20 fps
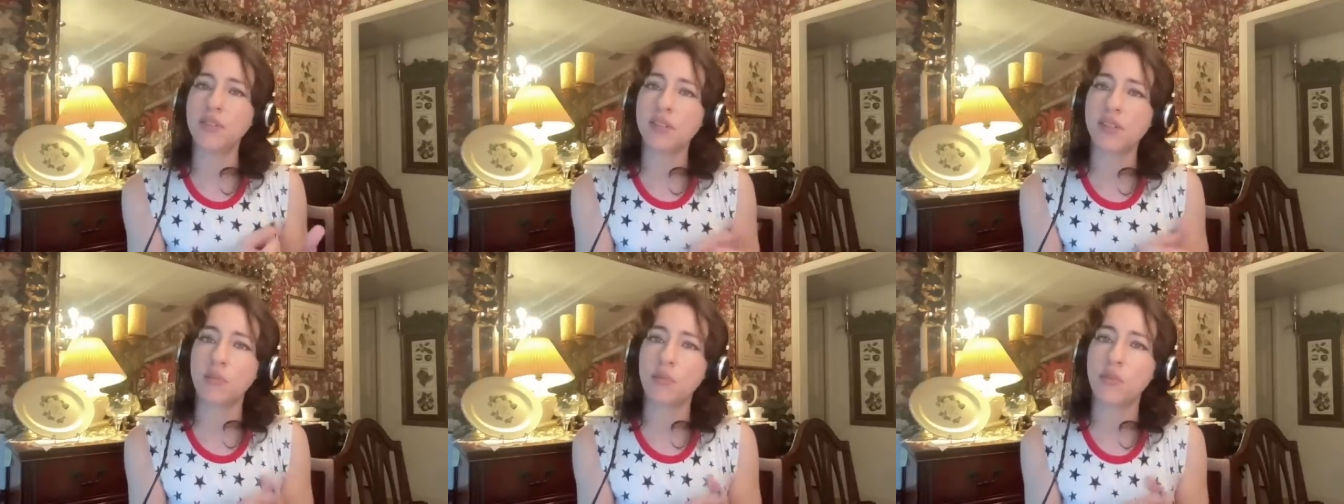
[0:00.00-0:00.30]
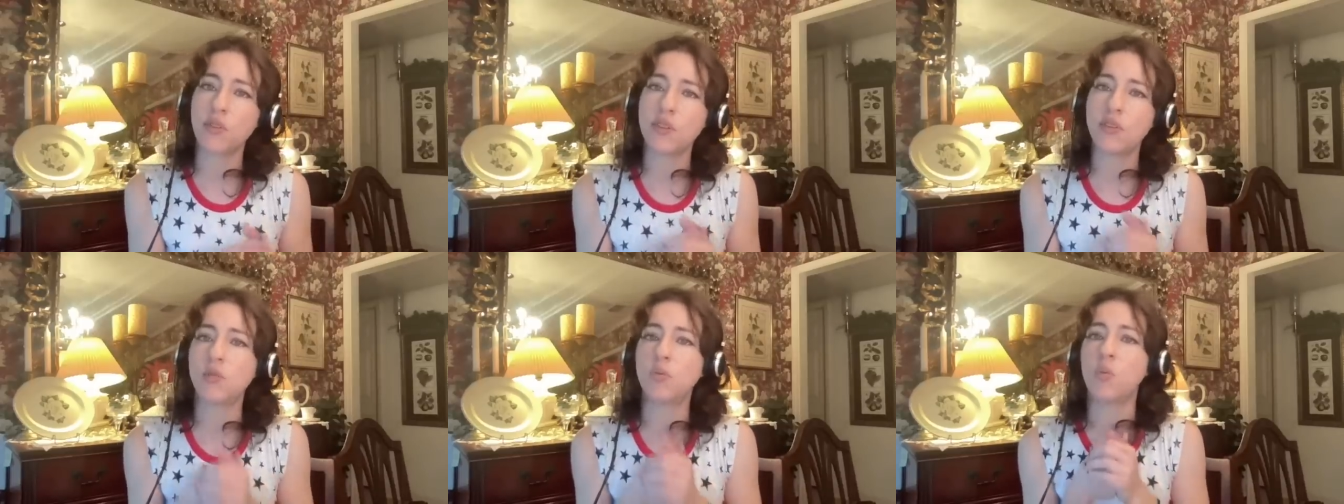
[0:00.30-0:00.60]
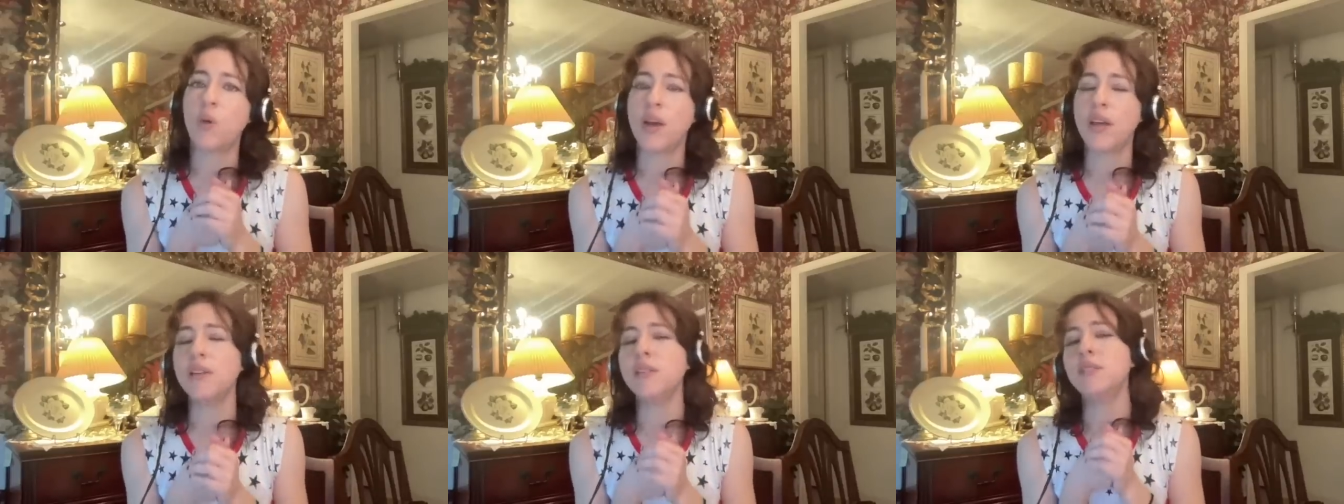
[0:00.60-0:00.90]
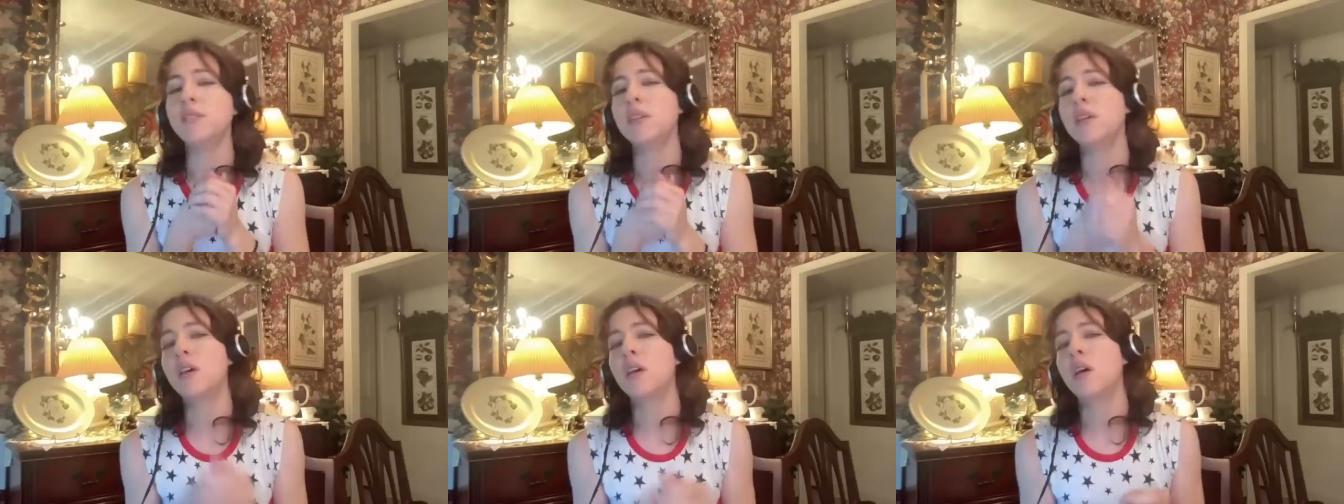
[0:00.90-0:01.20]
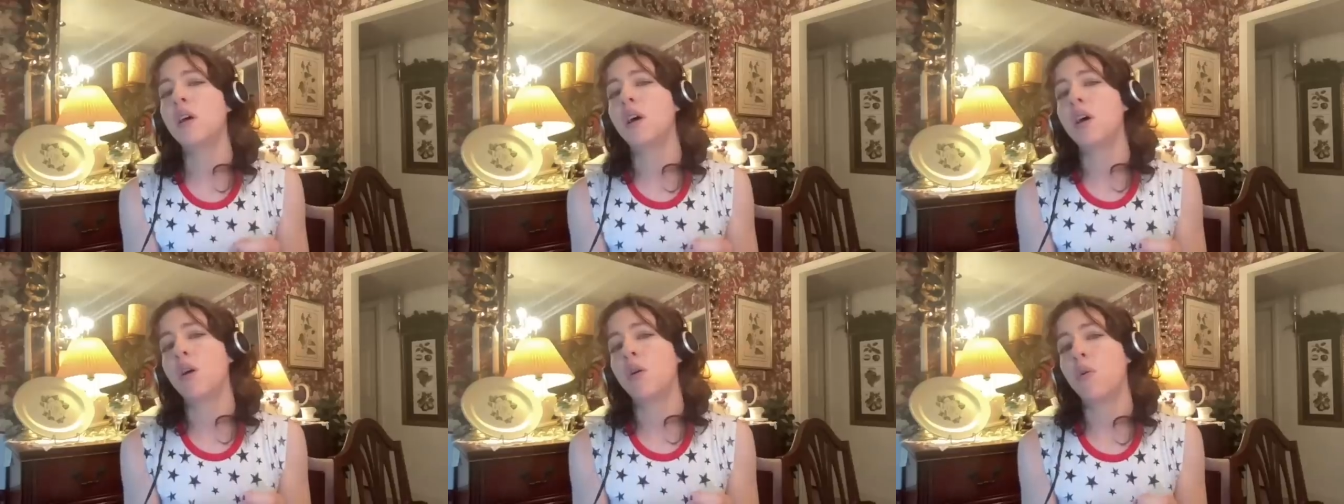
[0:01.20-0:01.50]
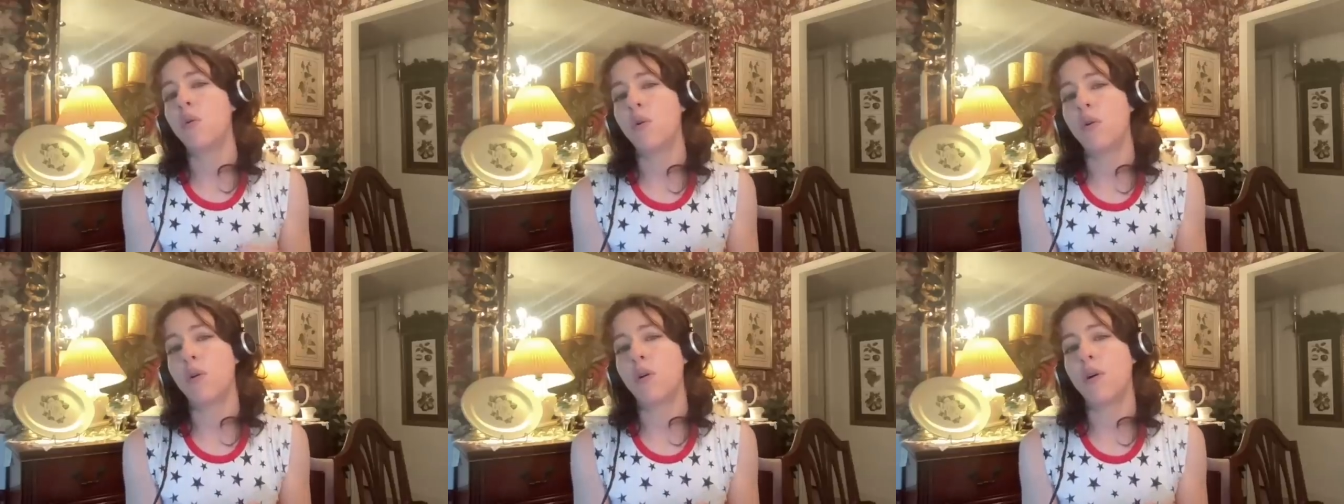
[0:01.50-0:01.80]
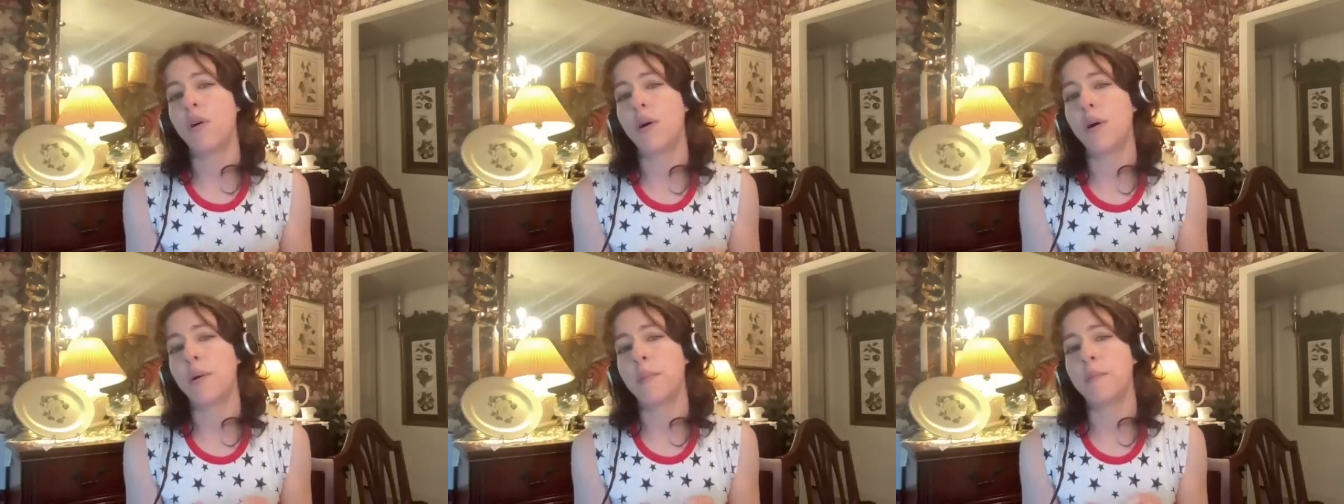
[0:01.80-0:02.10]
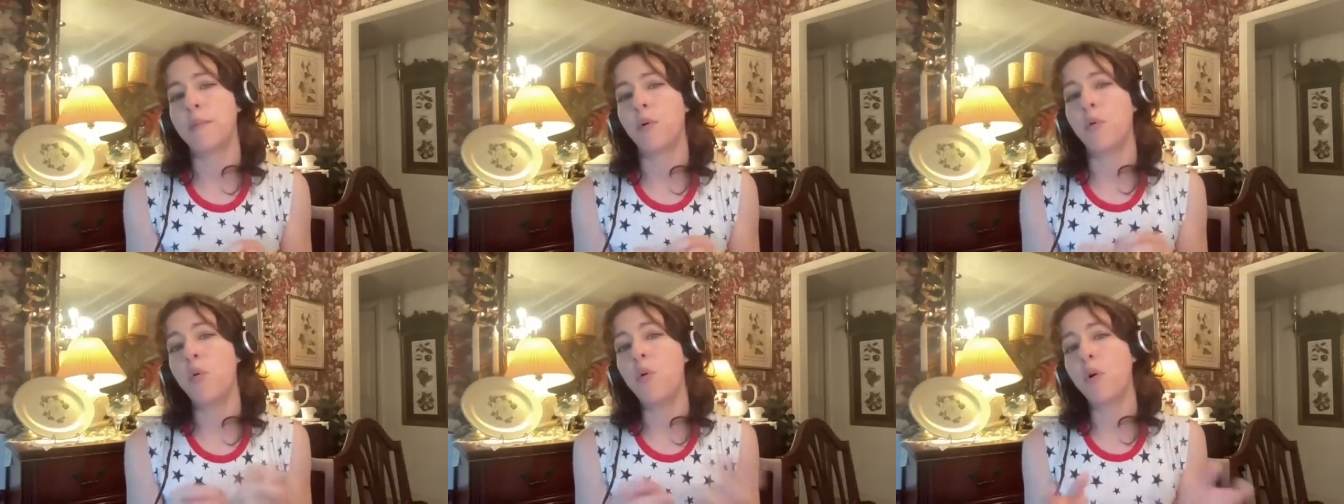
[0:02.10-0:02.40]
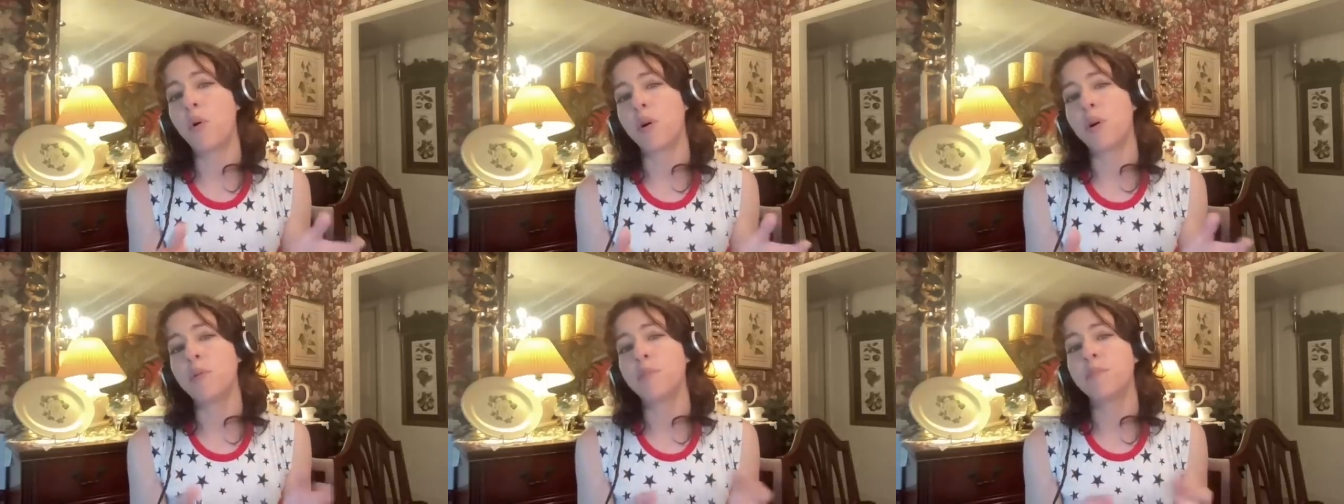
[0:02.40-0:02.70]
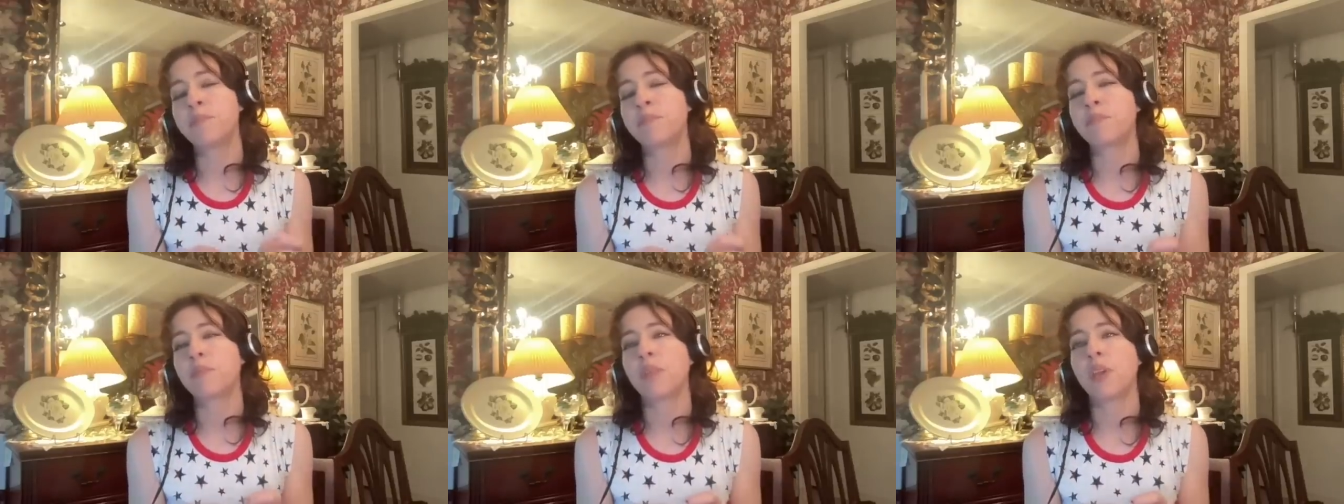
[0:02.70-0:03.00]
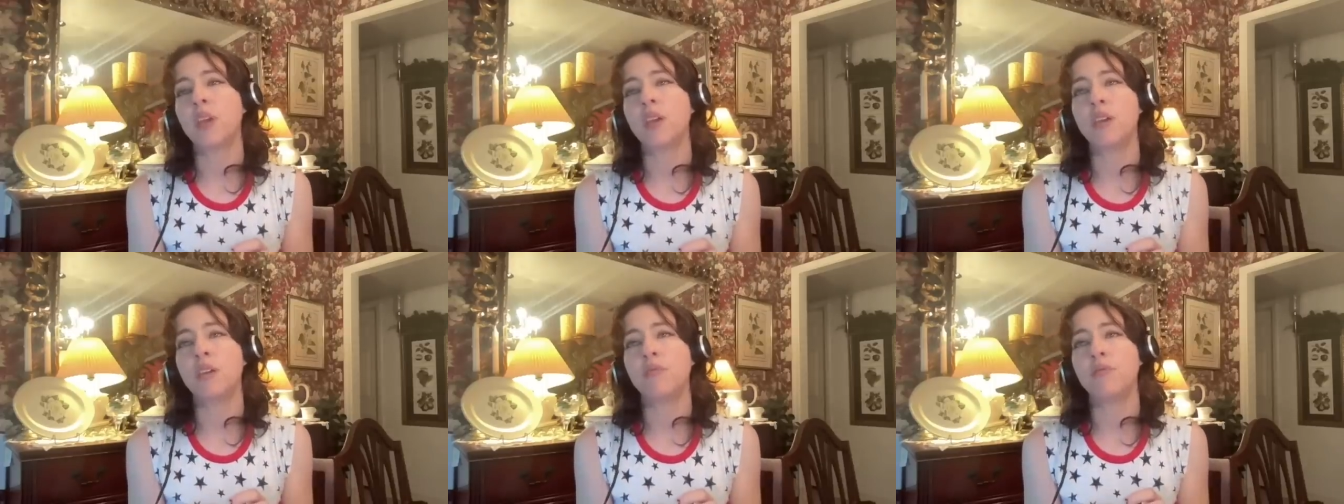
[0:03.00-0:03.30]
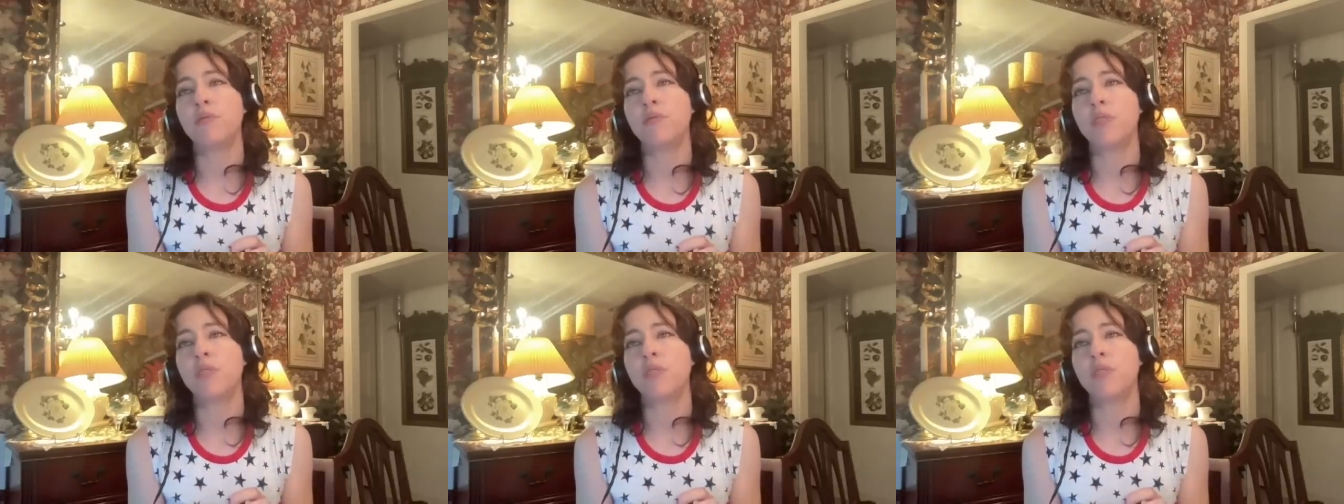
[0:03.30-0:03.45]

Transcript: in some of these ways, um, or if